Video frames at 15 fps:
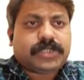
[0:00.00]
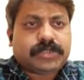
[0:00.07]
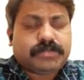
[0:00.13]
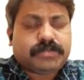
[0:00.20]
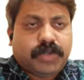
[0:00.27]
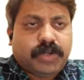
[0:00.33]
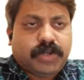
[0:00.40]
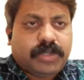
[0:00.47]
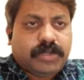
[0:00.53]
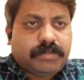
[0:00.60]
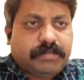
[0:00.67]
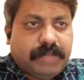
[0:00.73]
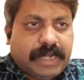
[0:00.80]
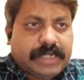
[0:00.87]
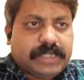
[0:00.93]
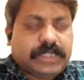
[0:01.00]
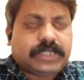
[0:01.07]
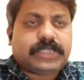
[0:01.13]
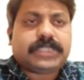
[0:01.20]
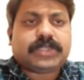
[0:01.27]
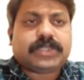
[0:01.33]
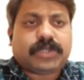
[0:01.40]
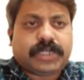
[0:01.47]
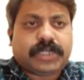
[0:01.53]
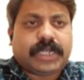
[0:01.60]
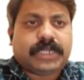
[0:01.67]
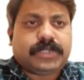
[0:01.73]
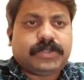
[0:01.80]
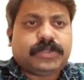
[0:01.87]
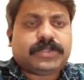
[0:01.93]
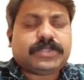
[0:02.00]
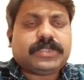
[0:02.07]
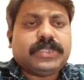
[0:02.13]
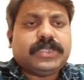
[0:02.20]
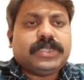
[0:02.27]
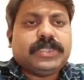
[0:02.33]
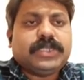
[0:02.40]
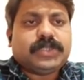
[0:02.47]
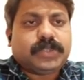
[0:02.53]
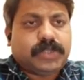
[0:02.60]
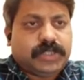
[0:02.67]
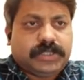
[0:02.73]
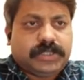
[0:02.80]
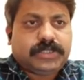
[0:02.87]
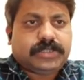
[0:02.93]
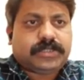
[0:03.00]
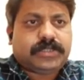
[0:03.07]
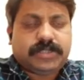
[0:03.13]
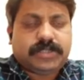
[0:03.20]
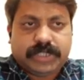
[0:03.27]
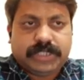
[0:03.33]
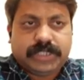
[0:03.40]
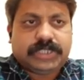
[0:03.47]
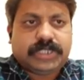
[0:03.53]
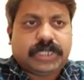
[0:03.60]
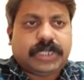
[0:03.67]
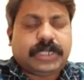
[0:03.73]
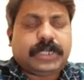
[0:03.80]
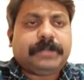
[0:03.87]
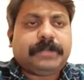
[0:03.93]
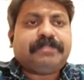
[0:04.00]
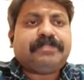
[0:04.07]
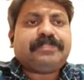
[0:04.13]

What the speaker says: small particles or granules. So this is cisternae.